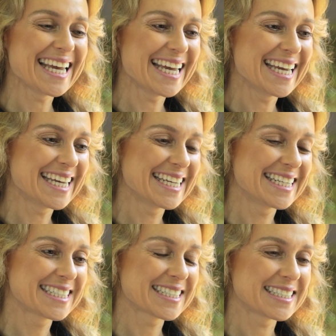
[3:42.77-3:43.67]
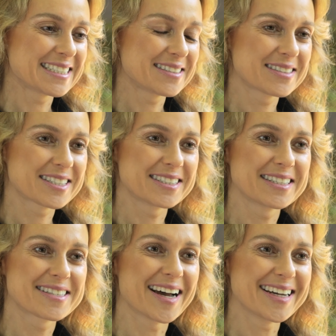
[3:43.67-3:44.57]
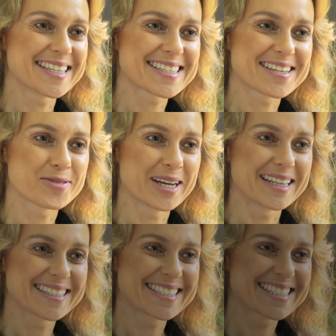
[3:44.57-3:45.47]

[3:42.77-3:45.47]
And, and she did science as well.